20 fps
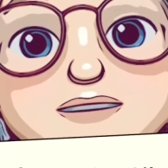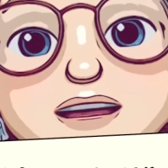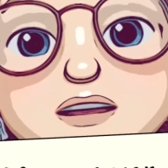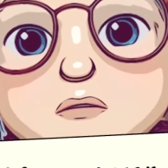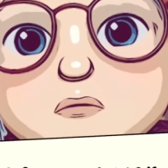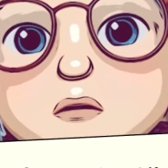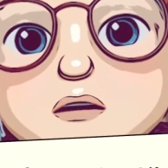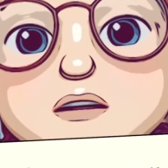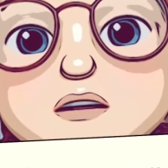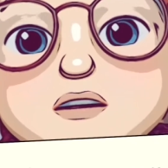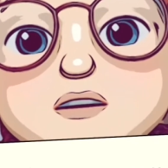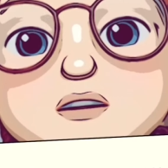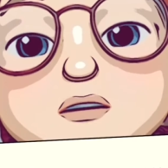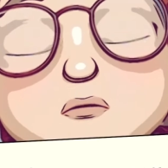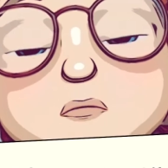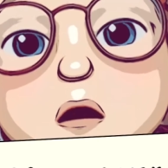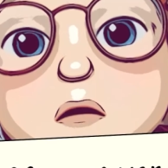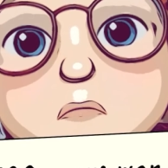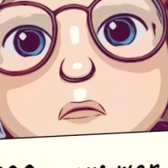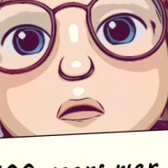wasn't just
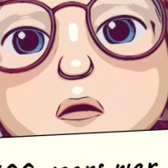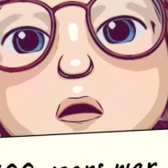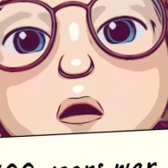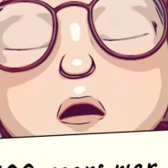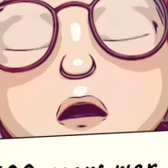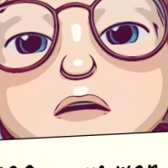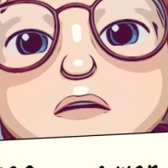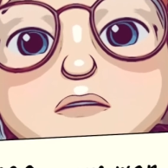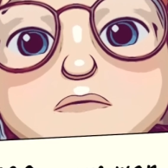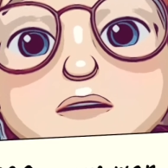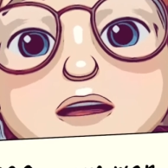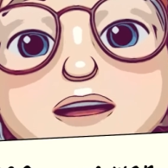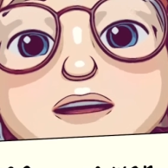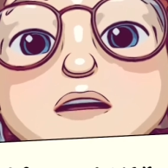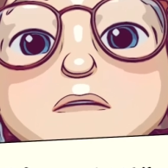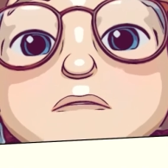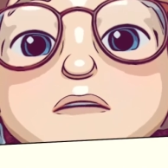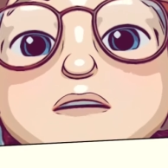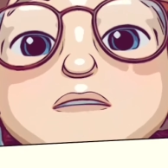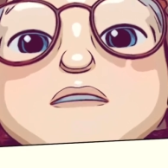one war. It was made
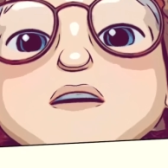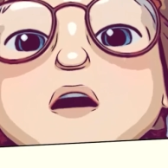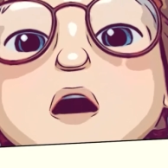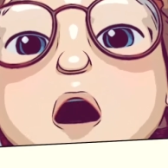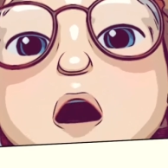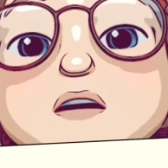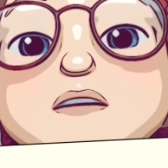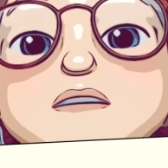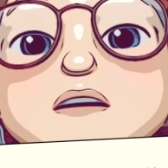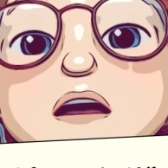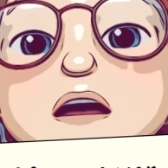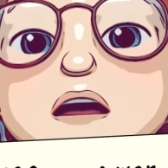up of lots and